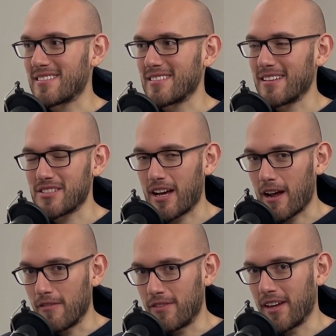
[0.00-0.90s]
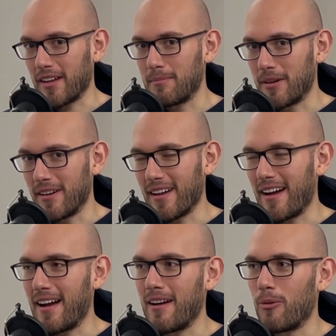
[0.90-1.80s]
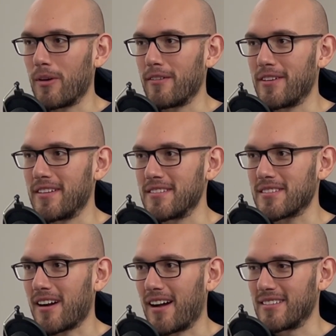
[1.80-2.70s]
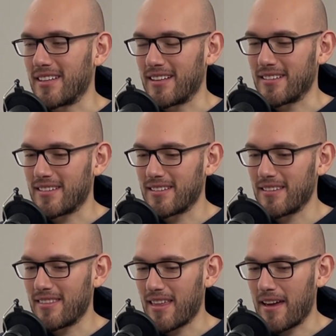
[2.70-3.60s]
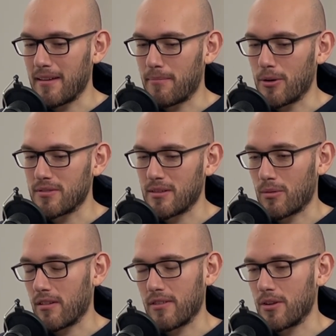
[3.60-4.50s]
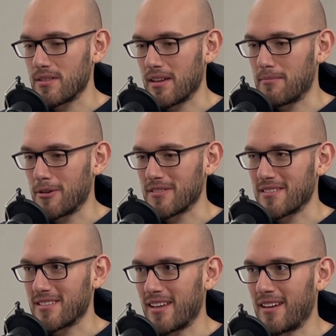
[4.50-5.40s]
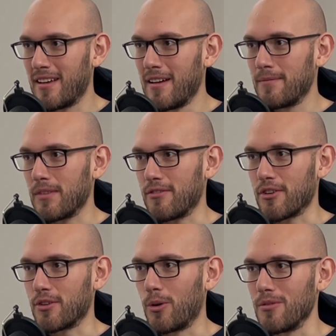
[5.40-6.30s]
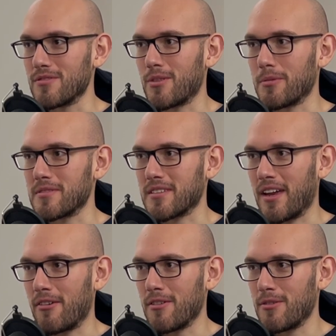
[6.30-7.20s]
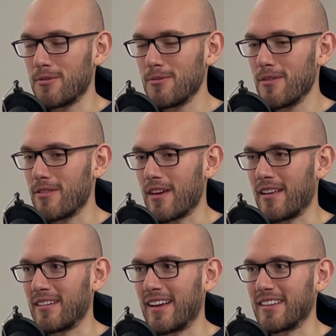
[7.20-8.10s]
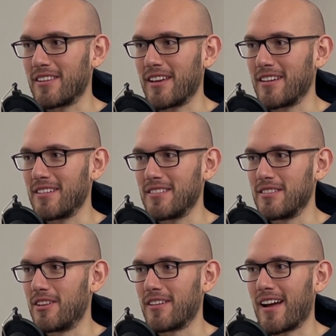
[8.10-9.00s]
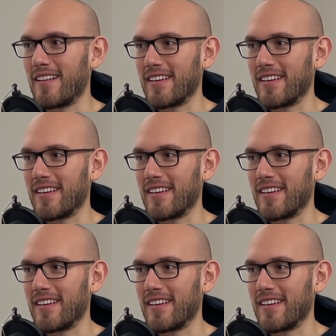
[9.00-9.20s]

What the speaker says: shout out Vic, but. One of his content that he posted, one of the videos that he posted said, if your goals don't scare you, then like they're not